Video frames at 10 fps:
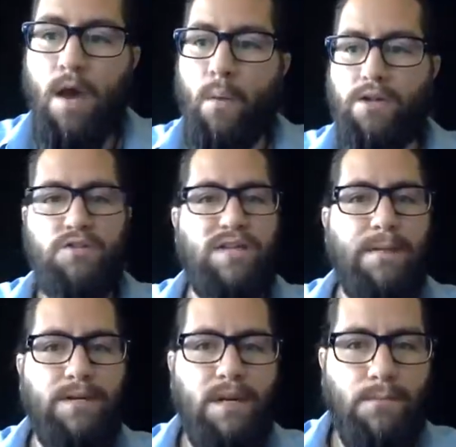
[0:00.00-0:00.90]
why don't you
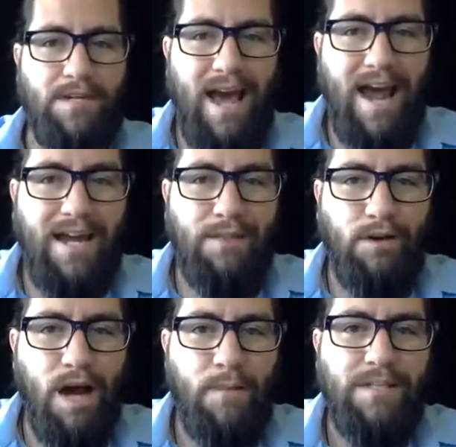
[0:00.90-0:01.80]
type in number 9 in the
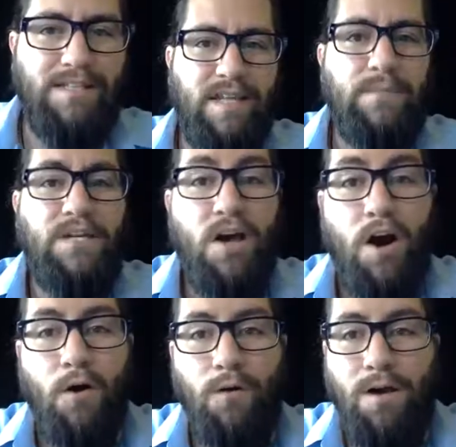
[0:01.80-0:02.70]
comments me
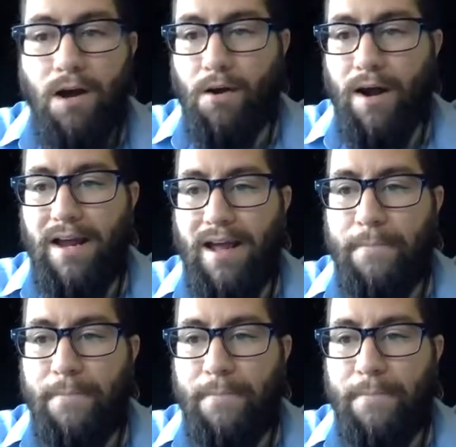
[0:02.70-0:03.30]
know, all right?